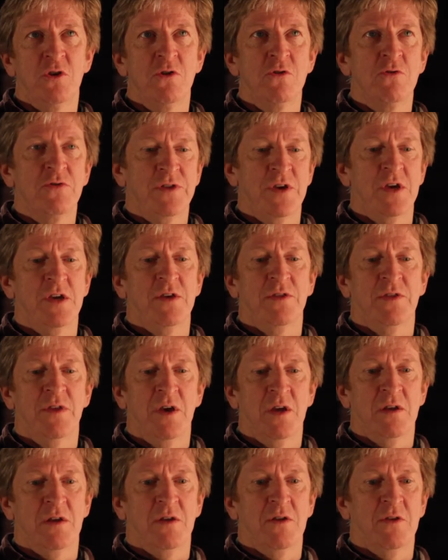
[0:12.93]
you think
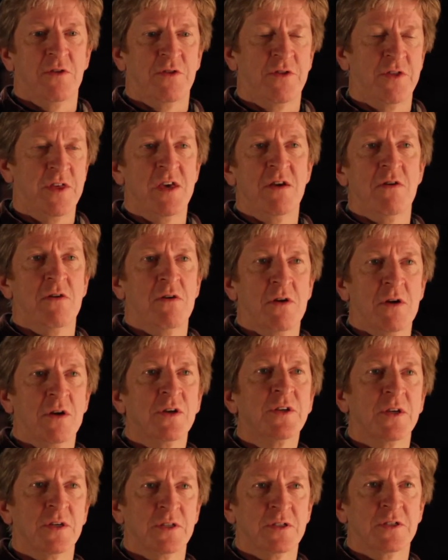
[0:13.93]
that the
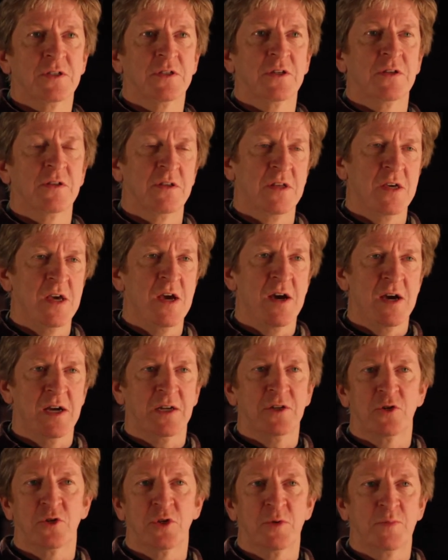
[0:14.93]
artist, the
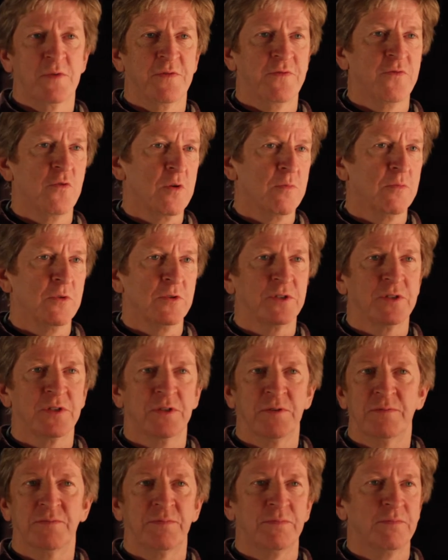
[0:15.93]
actor, the performers,
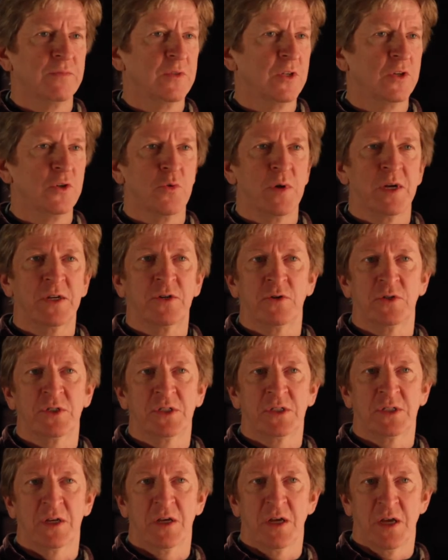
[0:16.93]
the, the
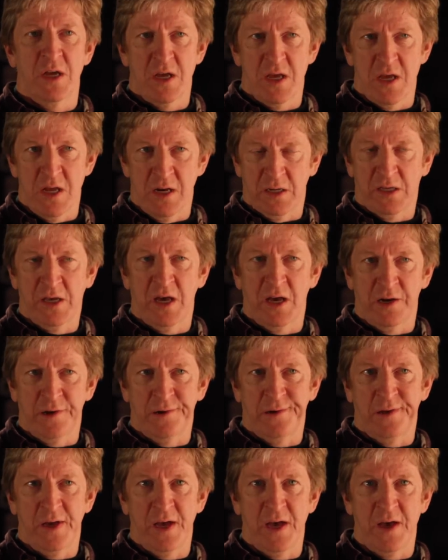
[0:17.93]
directors in
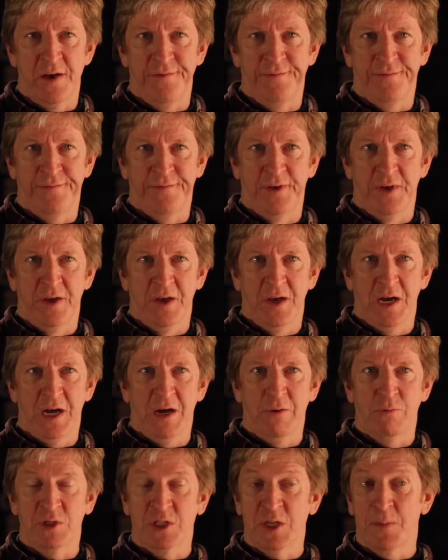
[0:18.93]
Canada have
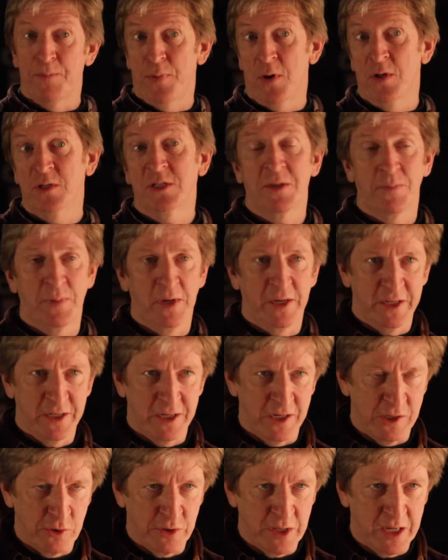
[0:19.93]
a
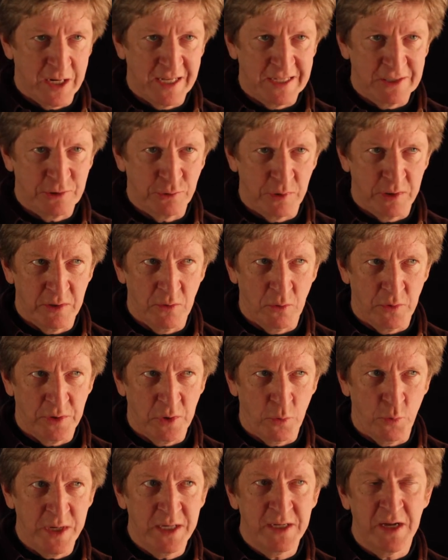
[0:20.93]
responsibility to that history, or
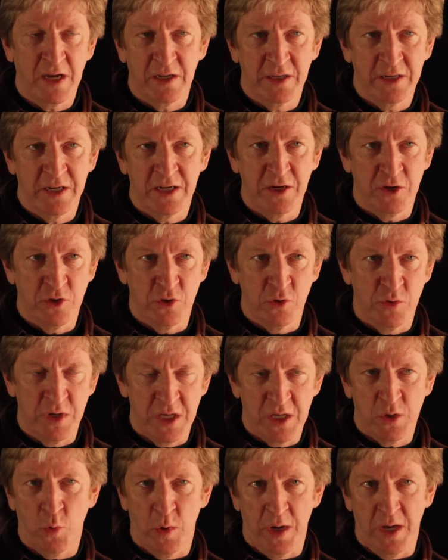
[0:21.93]
that we tell it in a
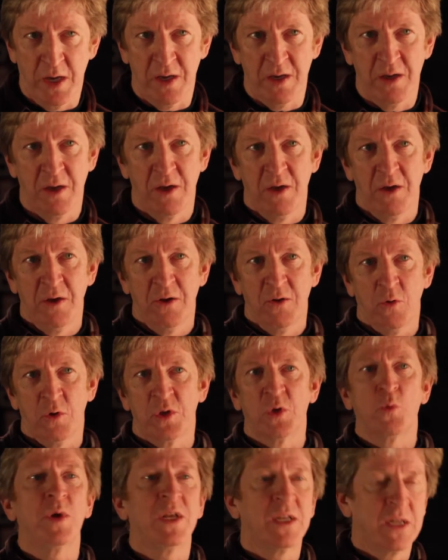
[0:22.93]
unique way, or
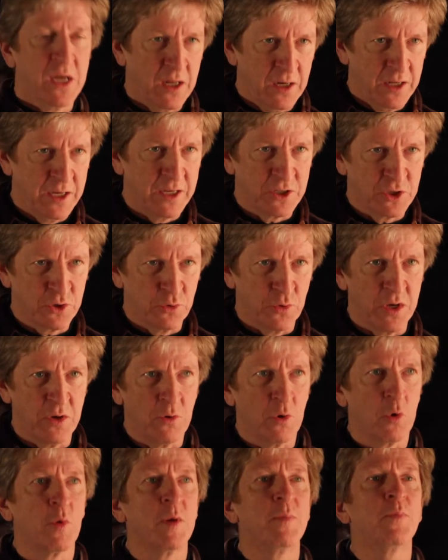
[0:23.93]
that we tell history,
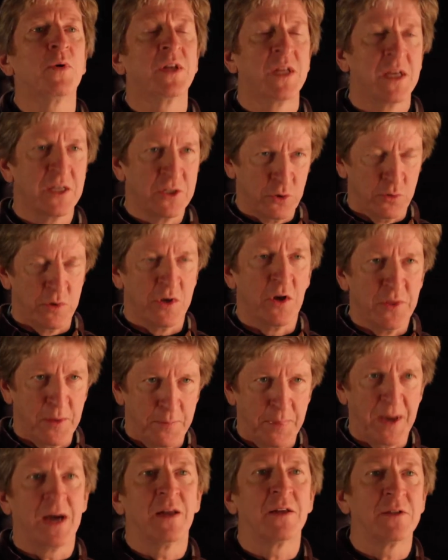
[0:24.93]
or we put history on the
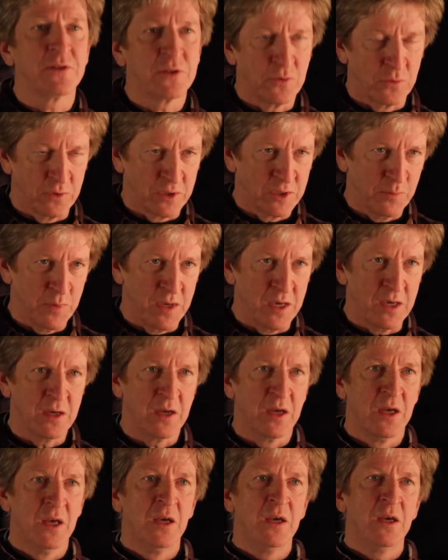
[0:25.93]
palette, so to speak,
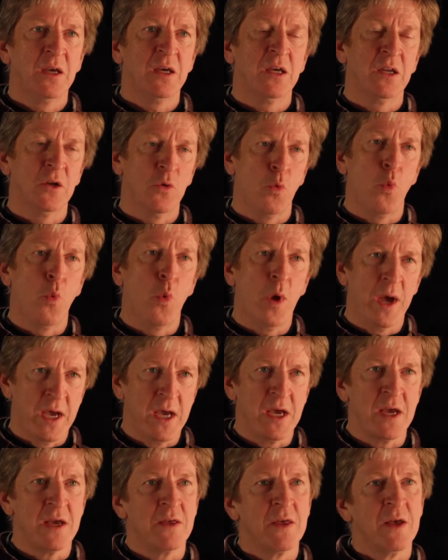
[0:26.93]
in a
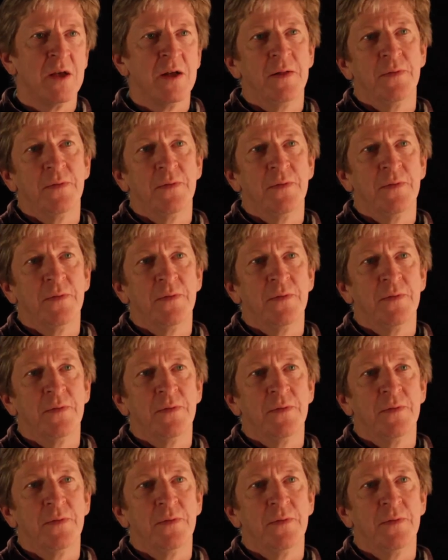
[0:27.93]
way